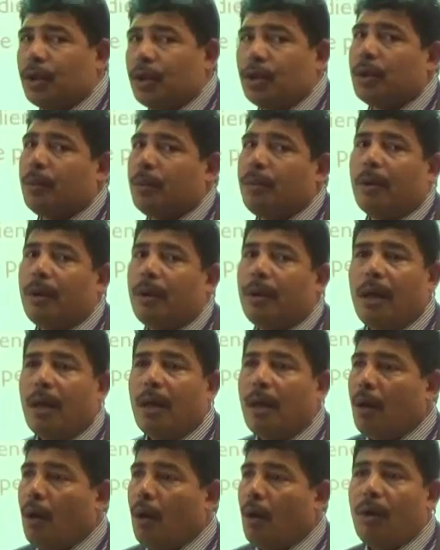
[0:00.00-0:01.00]
suitable
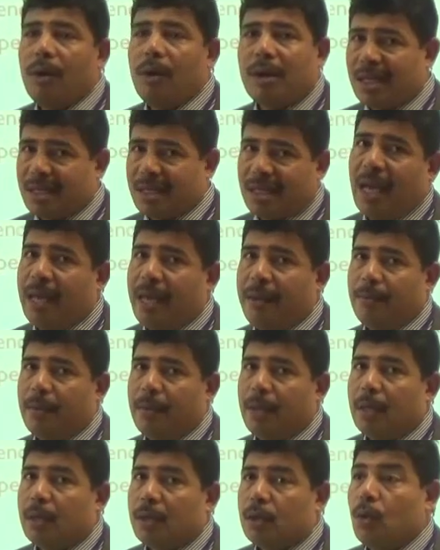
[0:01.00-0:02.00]
all the time.